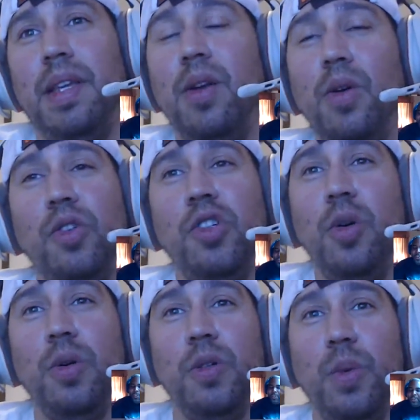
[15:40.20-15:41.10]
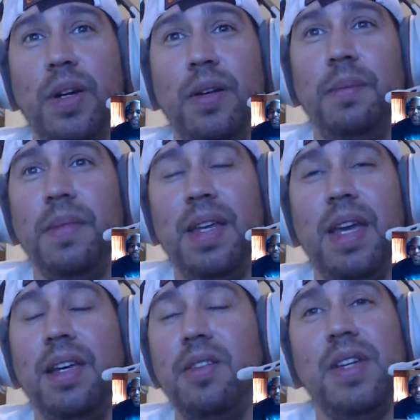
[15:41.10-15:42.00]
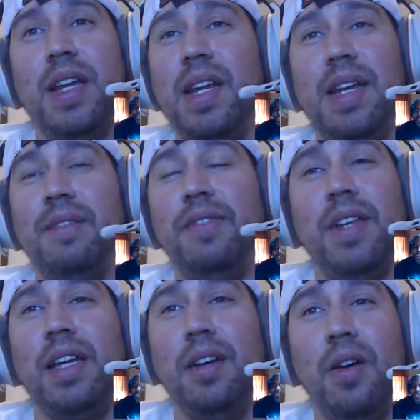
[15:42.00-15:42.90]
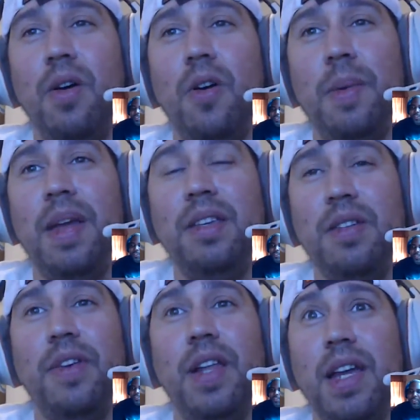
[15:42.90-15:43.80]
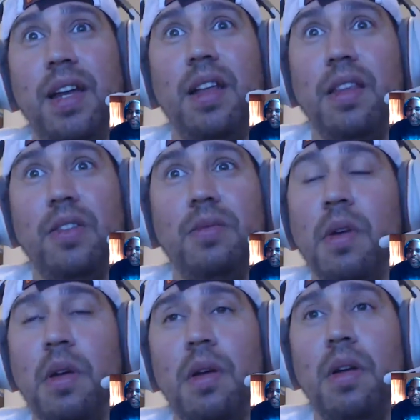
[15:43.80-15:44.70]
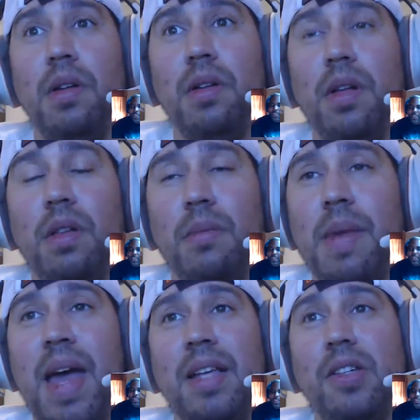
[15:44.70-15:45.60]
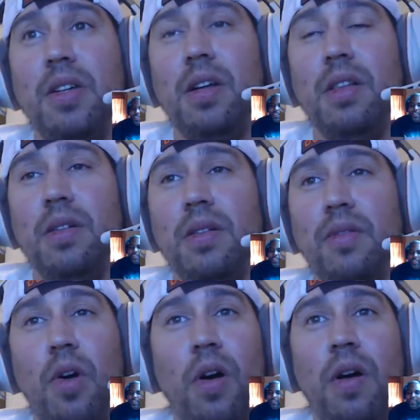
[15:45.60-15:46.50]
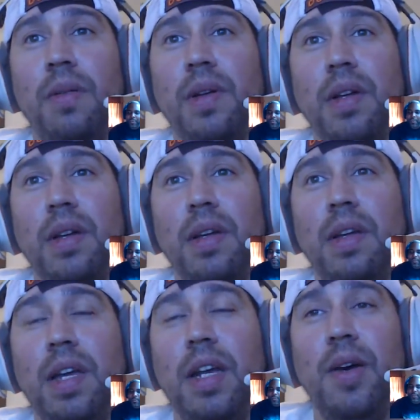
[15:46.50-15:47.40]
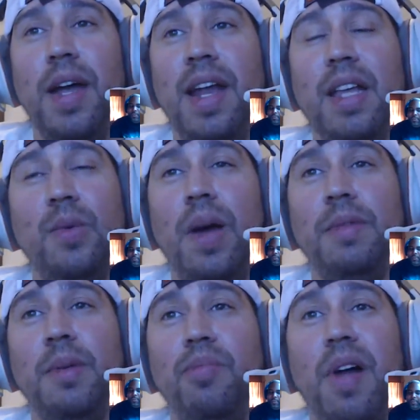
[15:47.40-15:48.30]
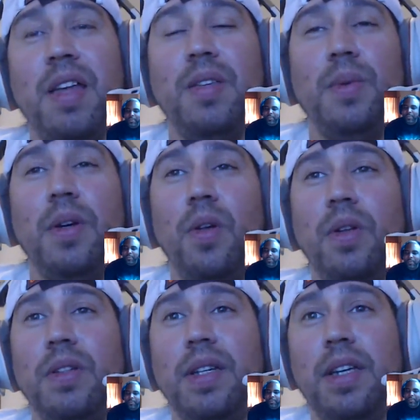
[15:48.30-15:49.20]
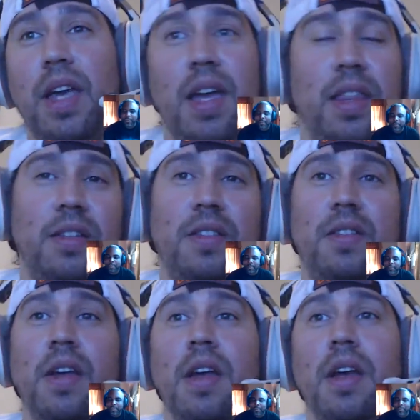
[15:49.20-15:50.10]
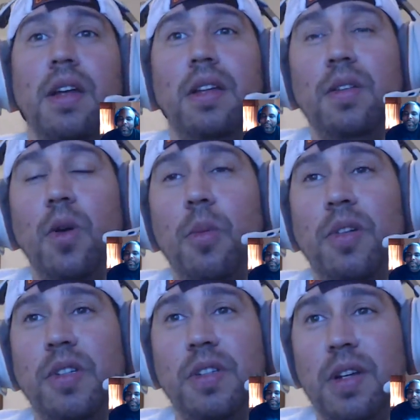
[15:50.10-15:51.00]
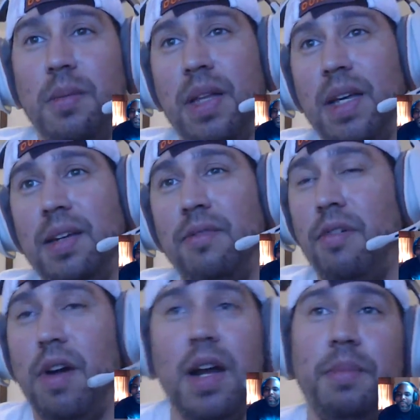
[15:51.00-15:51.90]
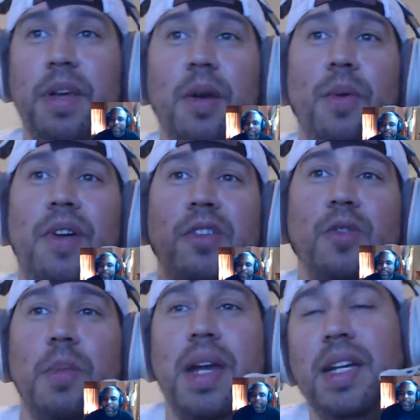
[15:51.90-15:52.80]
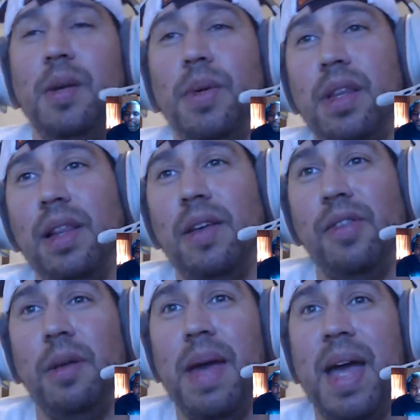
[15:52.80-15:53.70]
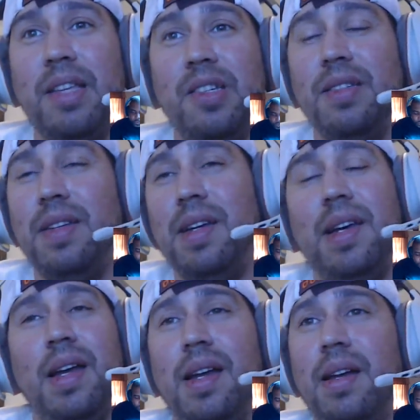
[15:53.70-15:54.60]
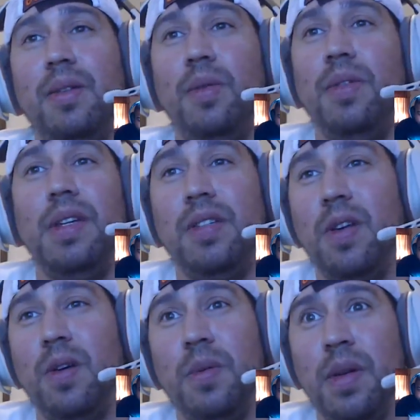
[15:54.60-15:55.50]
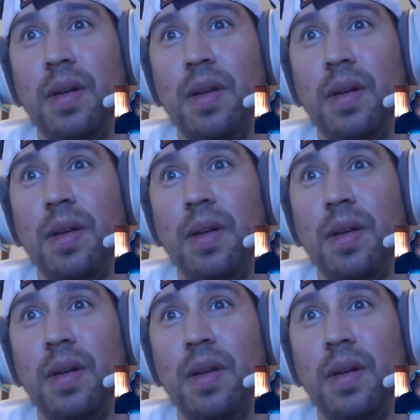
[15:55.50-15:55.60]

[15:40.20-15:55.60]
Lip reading: The whole show is weird. Yeah, like you said, it didn't feel like a go home. It just felt like another match, another Raw. And that's why I'm surprised when Cole is like, yeah, there's No Mercy is going to be like right up there with WrestleMania with the level of matches. Like, I don't think so.